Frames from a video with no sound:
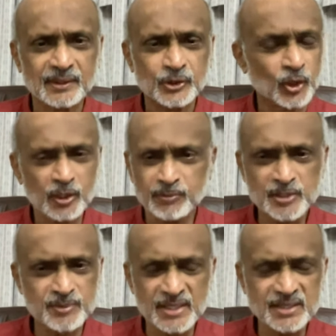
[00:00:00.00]
Europe
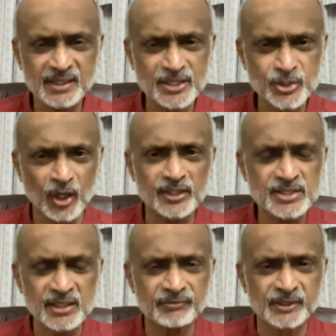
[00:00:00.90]
has basically shot
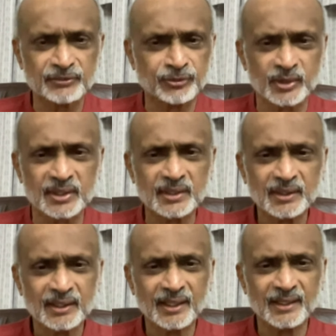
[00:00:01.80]
itself in the foot
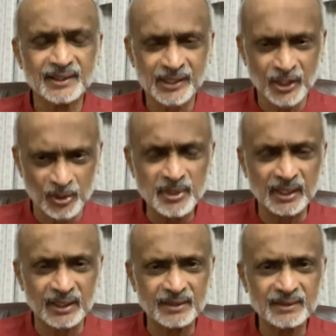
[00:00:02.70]
uh,
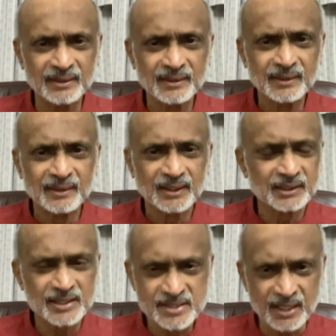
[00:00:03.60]
economically. Uh,
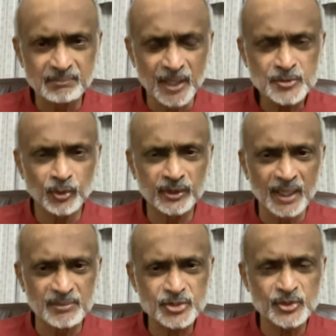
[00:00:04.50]
it has done much more
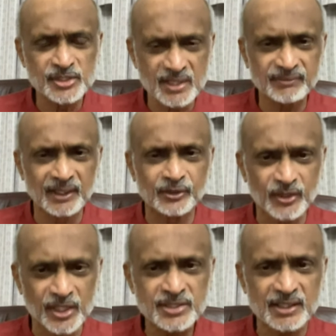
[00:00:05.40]
damage to itself than to
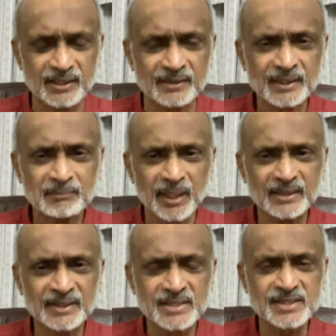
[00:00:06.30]
Russia
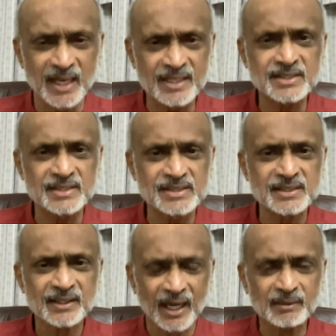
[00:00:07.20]
by these sanctions
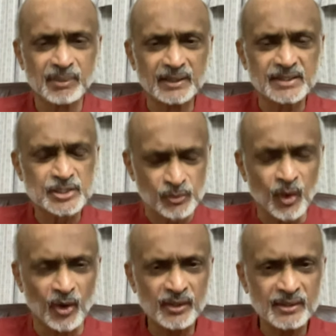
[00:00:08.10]
and by this
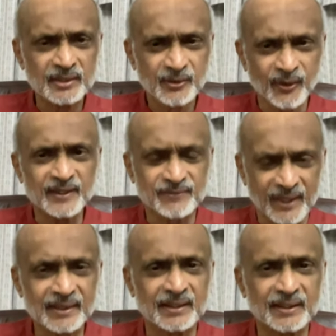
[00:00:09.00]
war, quite
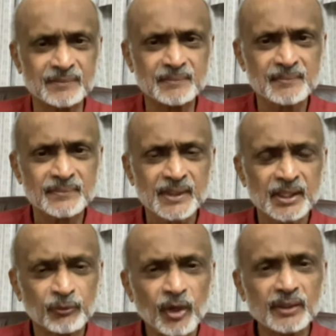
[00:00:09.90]
frankly.
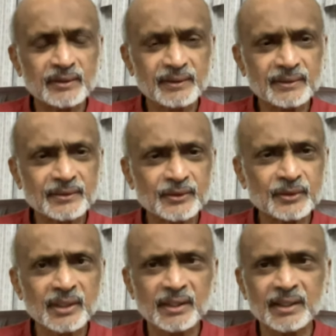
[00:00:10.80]
Uh, what, uh,
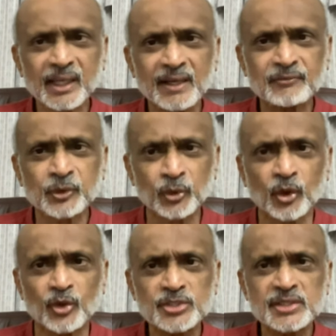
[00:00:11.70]
it, will have
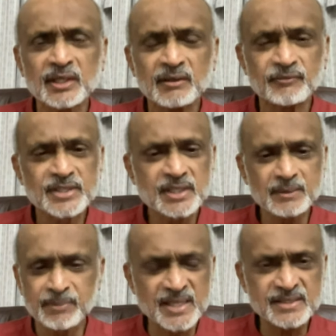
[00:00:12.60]
euros, which
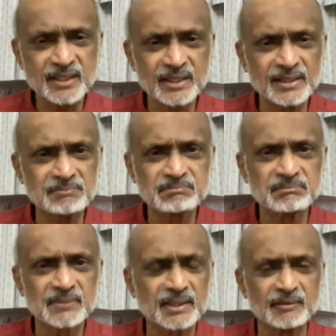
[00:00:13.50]
are basically
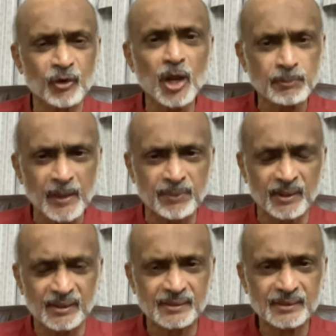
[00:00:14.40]
uh,
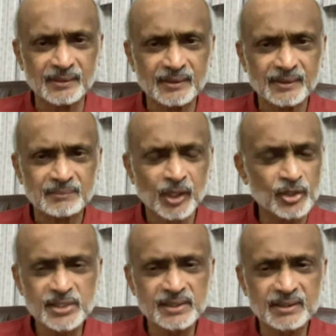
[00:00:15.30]
wallpaper,
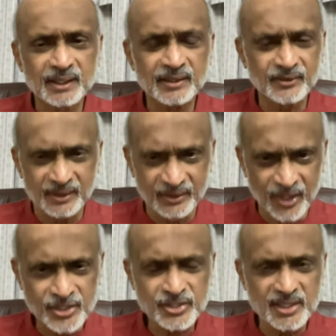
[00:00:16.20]
because it, uh,
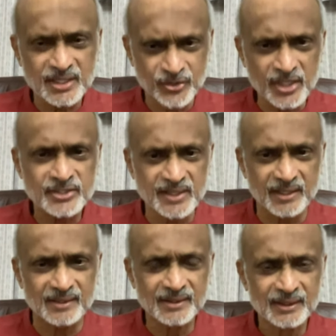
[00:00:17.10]
Russia is
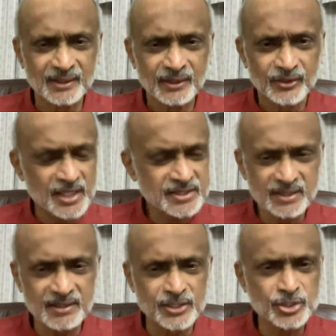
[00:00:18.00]
Russia.
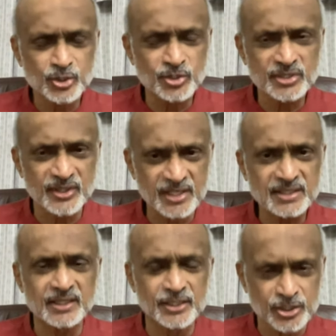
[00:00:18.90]
Russian institution
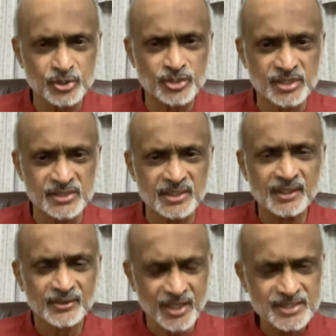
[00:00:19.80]
Russian institution,
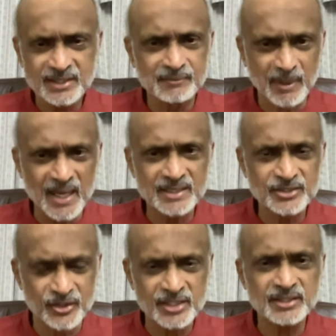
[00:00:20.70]
Russian banks
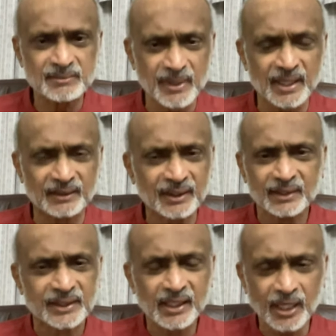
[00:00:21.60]
Russian bank.
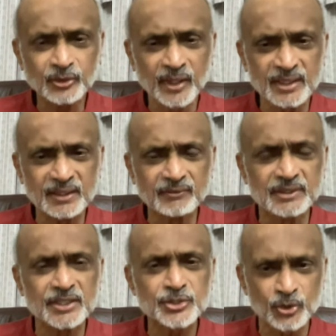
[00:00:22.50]
They can't do anything with
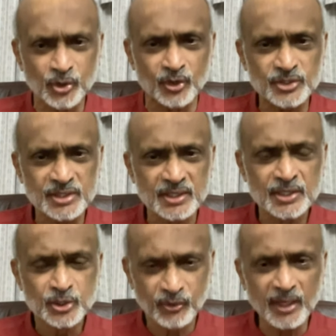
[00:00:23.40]
these euros.
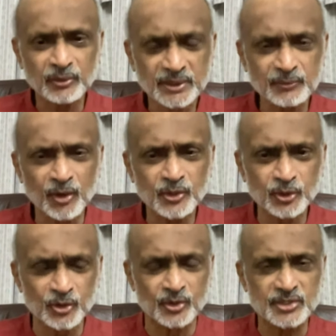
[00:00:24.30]
So why would they want
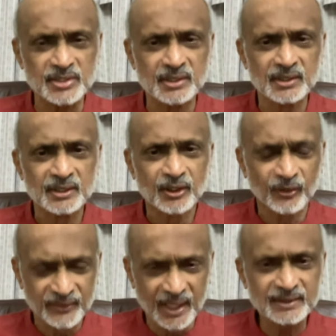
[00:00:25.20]
euros?
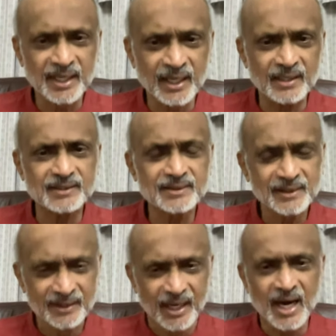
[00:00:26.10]
On the other hand,
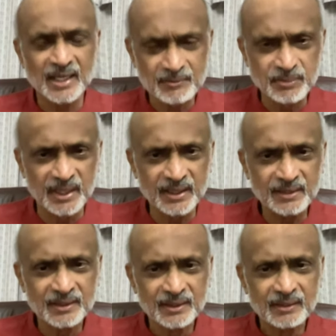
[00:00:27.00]

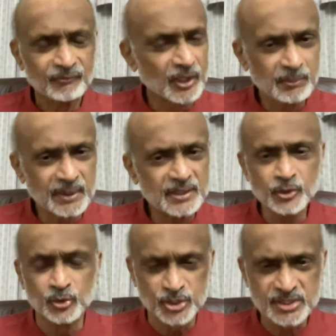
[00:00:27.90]
RMB will be
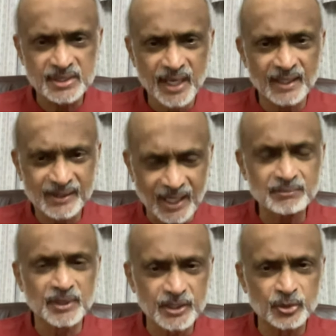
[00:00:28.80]
used and
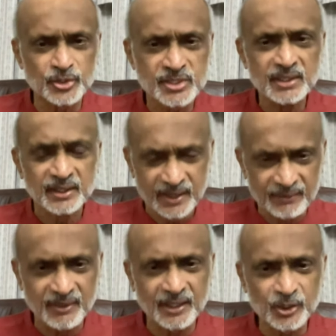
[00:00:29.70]
can be used
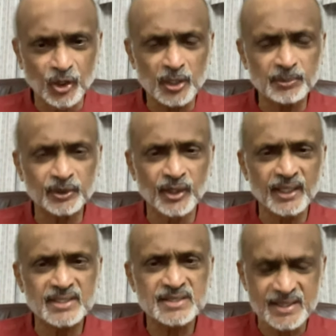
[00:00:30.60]
even in Europe and the
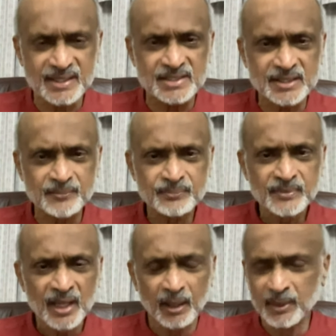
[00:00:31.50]
United States.
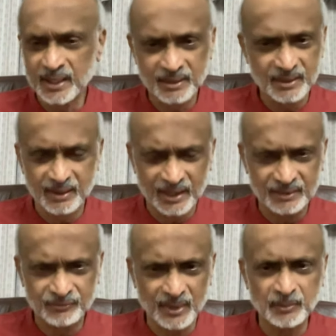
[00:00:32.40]
I mean,
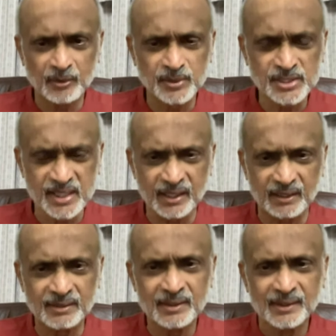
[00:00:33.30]
if I'm not
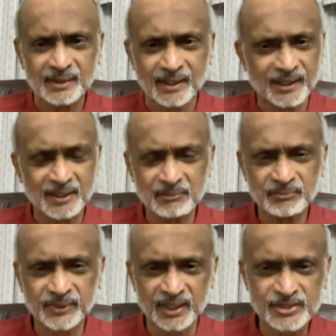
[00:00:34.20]
mistaken, uh,
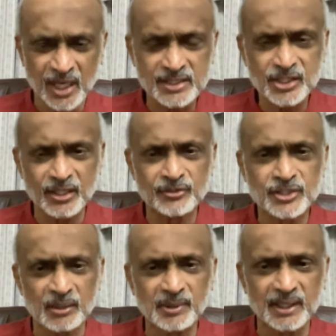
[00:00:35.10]
the Chancellor of
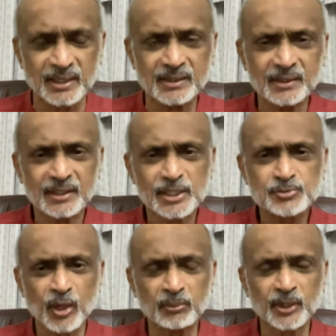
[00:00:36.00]
Germany is
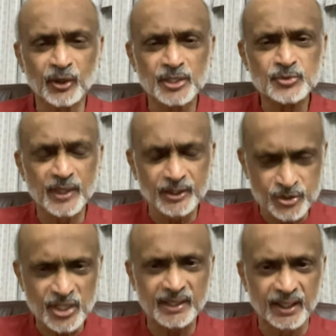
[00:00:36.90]
probably on his way to
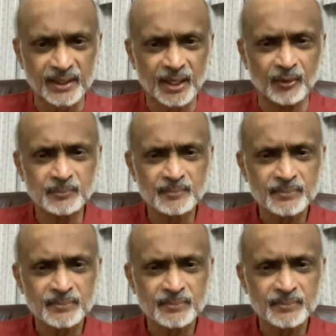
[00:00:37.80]
China now.